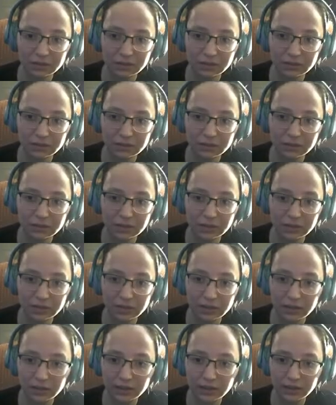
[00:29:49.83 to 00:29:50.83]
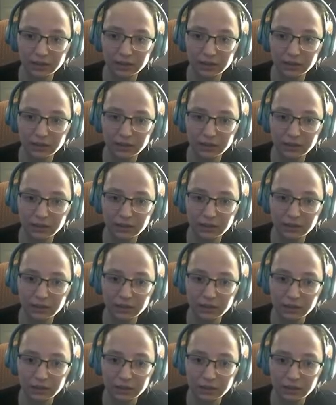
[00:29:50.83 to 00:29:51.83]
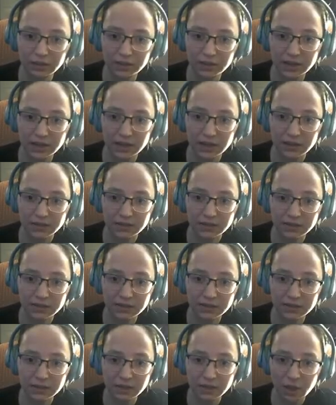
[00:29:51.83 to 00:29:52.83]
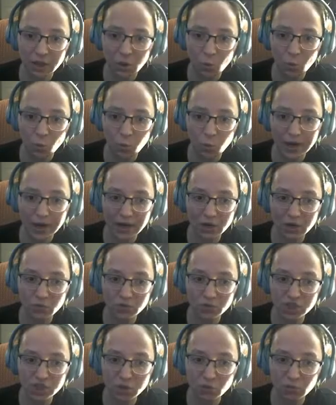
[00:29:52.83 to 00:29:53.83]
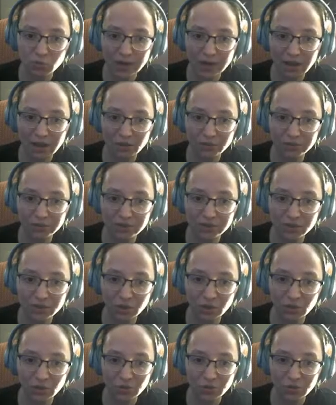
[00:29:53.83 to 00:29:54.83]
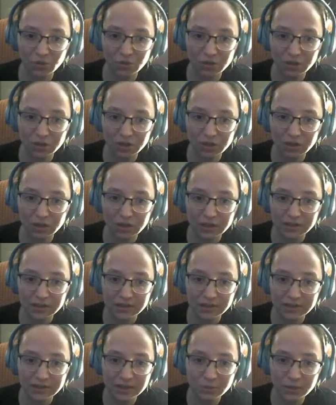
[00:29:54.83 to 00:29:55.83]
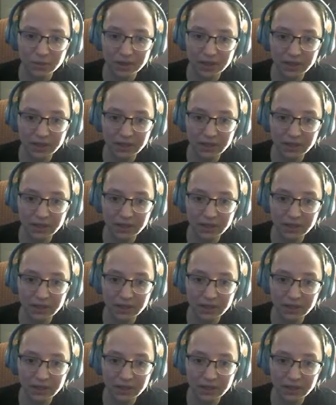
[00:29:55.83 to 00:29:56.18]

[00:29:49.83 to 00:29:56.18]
Okay. Here are the houses. Where was the round circle? Is it this way?